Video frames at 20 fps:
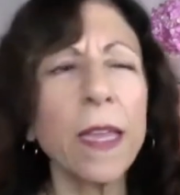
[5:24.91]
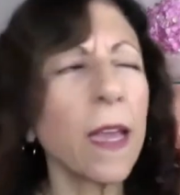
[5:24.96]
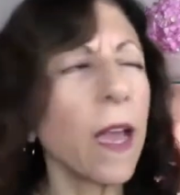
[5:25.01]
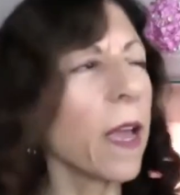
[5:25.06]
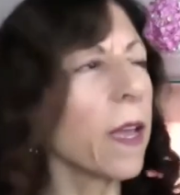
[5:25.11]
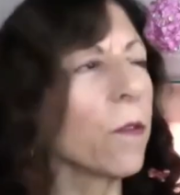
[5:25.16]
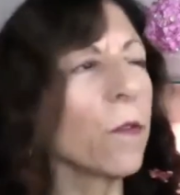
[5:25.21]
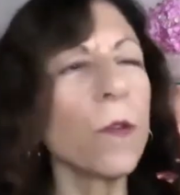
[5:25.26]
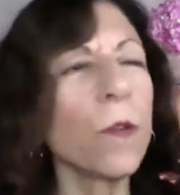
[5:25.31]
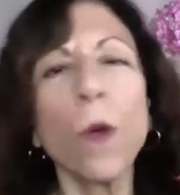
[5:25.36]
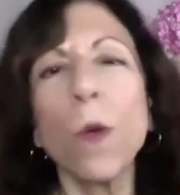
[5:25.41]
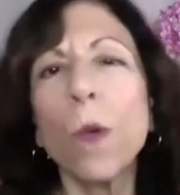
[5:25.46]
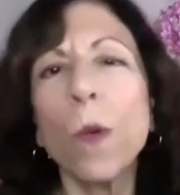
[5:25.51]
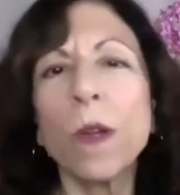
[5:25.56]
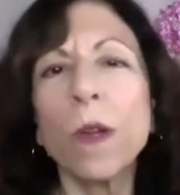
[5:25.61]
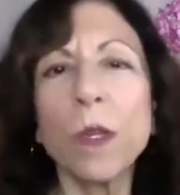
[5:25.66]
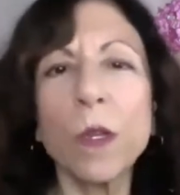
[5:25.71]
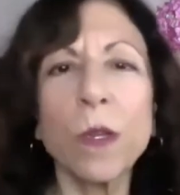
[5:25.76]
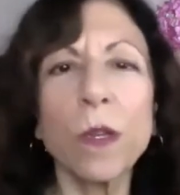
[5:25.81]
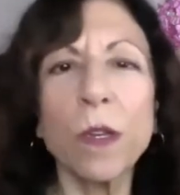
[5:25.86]
I don't know
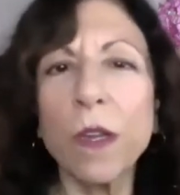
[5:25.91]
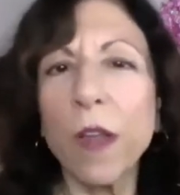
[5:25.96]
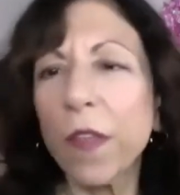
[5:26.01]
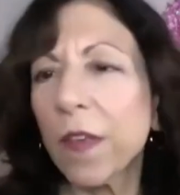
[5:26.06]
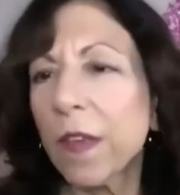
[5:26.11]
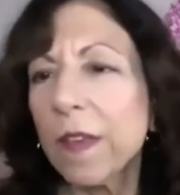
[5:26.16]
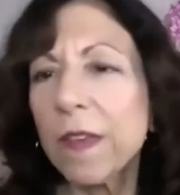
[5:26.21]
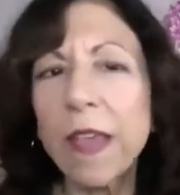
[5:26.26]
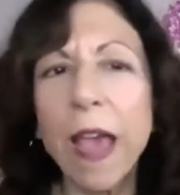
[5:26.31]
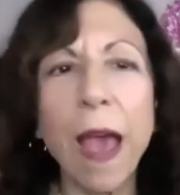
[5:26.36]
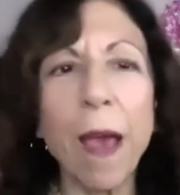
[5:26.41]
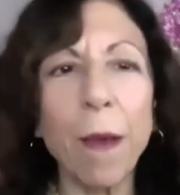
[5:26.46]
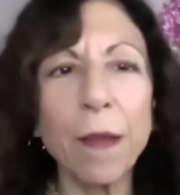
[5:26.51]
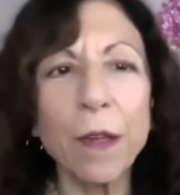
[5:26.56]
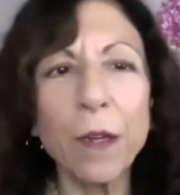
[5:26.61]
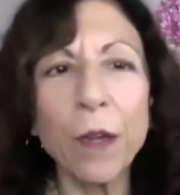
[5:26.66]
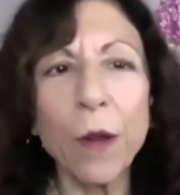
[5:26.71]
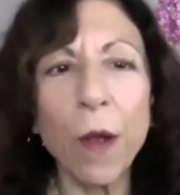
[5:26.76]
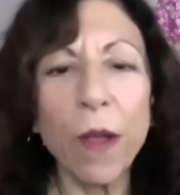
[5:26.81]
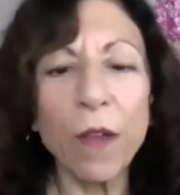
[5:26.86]
what to, nothing's
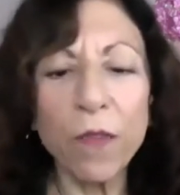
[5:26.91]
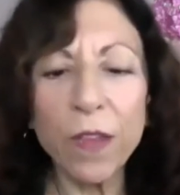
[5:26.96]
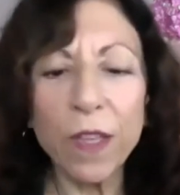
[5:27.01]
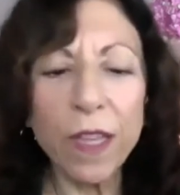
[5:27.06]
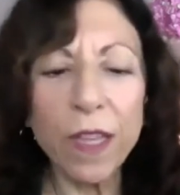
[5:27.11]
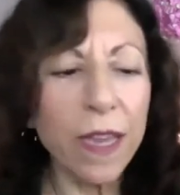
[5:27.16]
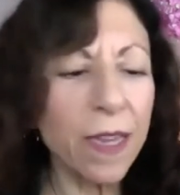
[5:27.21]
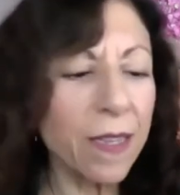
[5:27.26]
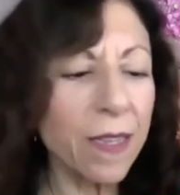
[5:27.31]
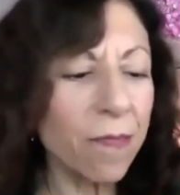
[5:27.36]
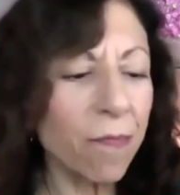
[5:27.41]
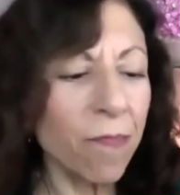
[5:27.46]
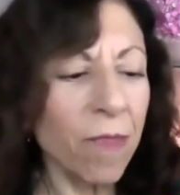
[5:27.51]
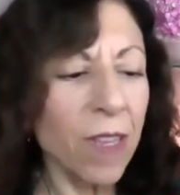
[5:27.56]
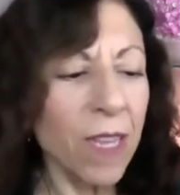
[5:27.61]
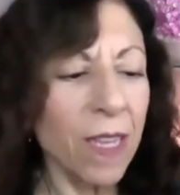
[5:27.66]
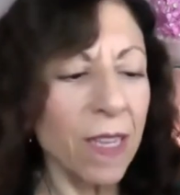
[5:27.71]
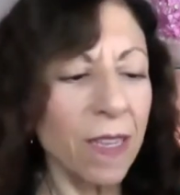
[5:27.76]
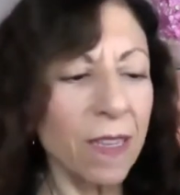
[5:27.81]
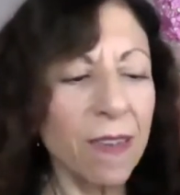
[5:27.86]
happening. You know, I feel like
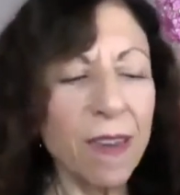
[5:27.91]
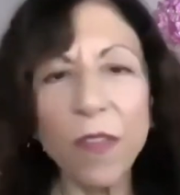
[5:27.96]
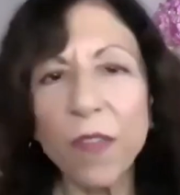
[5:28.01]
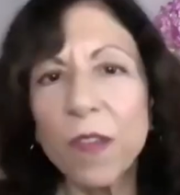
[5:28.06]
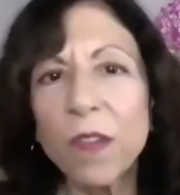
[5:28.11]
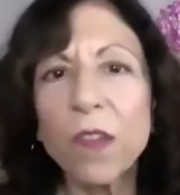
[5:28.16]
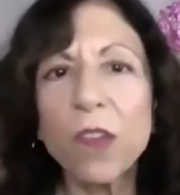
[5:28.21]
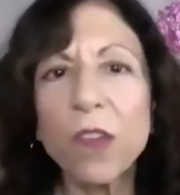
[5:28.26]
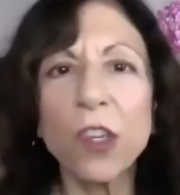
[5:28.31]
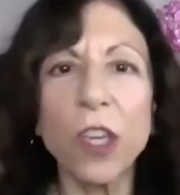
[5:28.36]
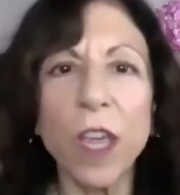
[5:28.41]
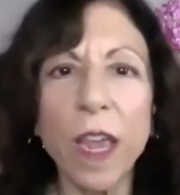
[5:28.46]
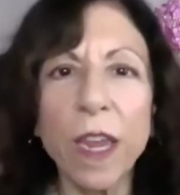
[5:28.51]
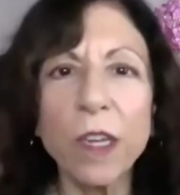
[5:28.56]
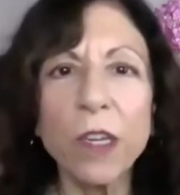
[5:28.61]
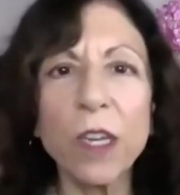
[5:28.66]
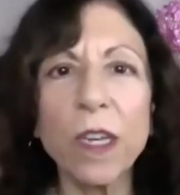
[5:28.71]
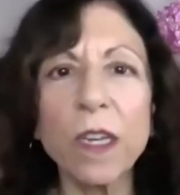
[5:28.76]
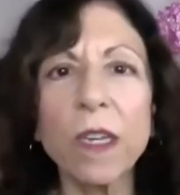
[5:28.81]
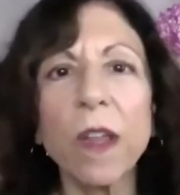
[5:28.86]
nothing's
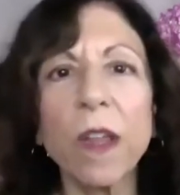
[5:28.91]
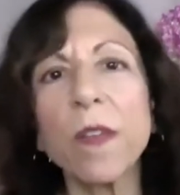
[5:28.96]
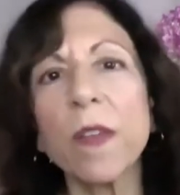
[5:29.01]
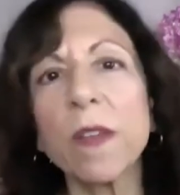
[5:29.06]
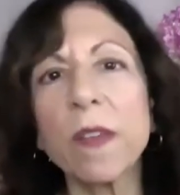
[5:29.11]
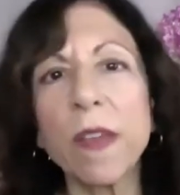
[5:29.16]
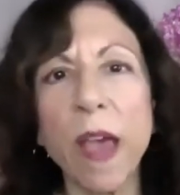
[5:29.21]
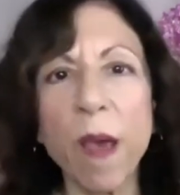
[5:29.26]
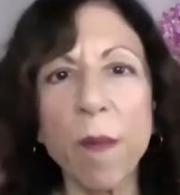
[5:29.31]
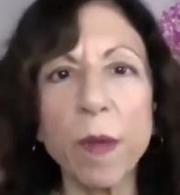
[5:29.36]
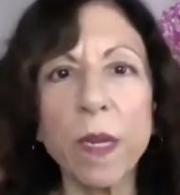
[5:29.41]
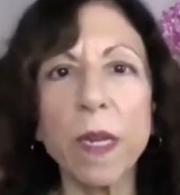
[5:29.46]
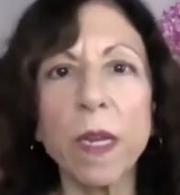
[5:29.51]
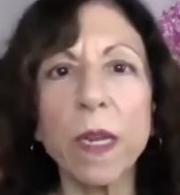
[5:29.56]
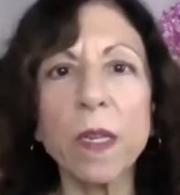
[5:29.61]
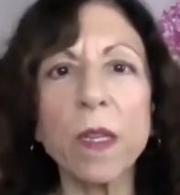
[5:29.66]
changing, nothing's happening.